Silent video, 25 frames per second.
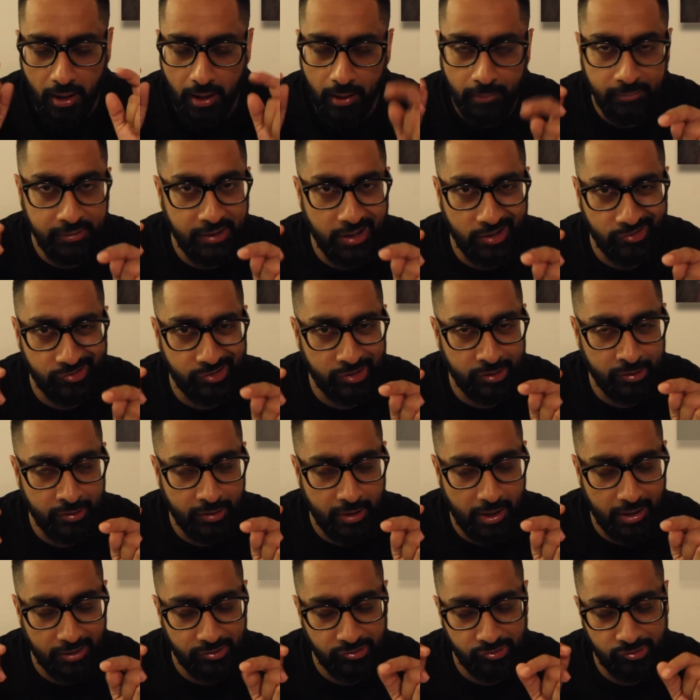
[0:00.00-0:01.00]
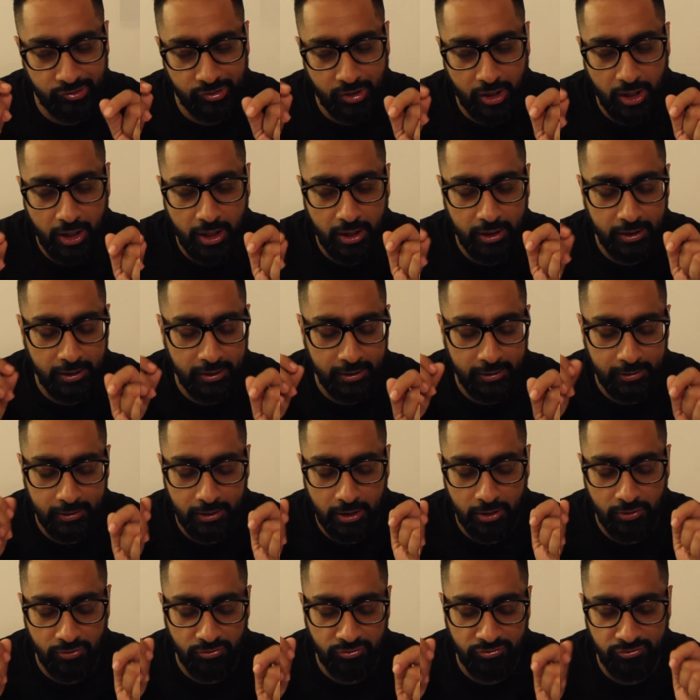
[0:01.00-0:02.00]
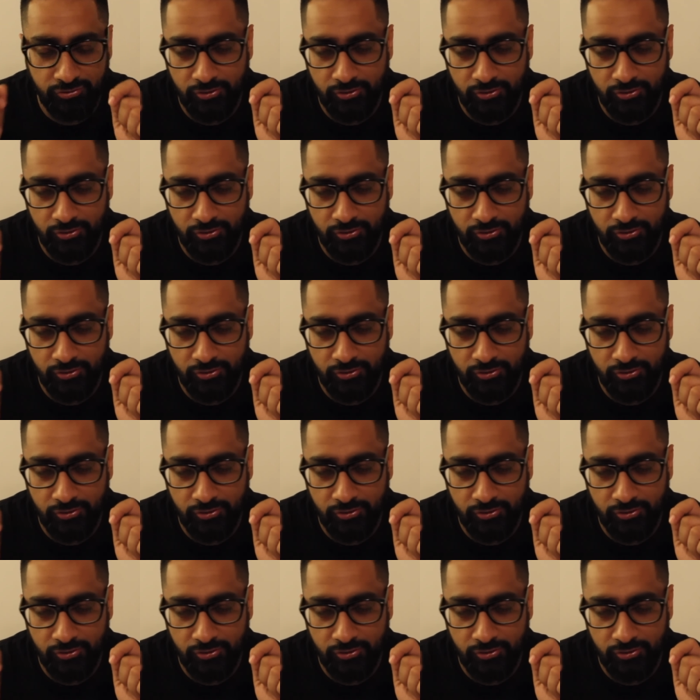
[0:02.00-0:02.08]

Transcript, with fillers: I'm guessing that's a kind of